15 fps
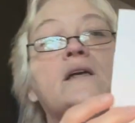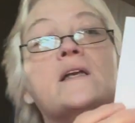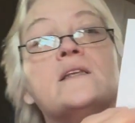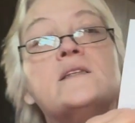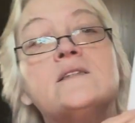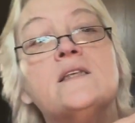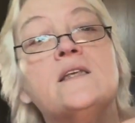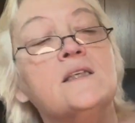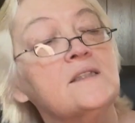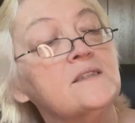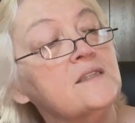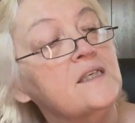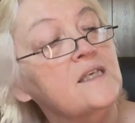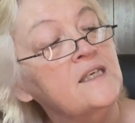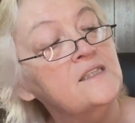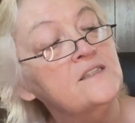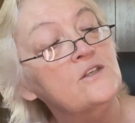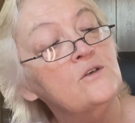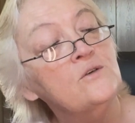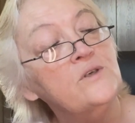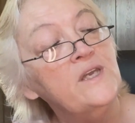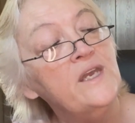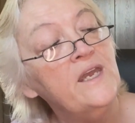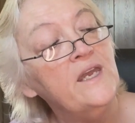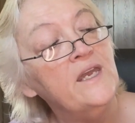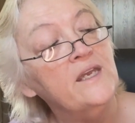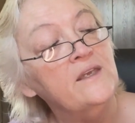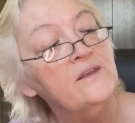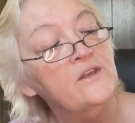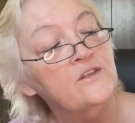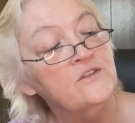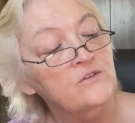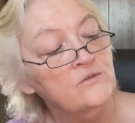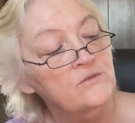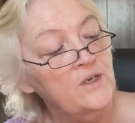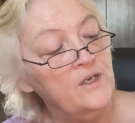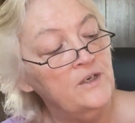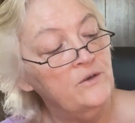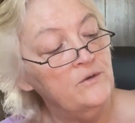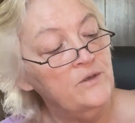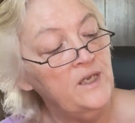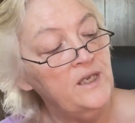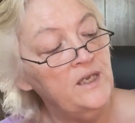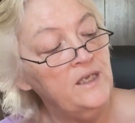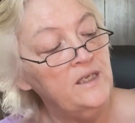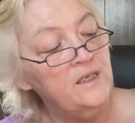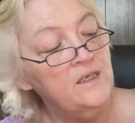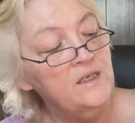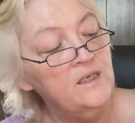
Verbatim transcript: it says, It's okay that you're not okay.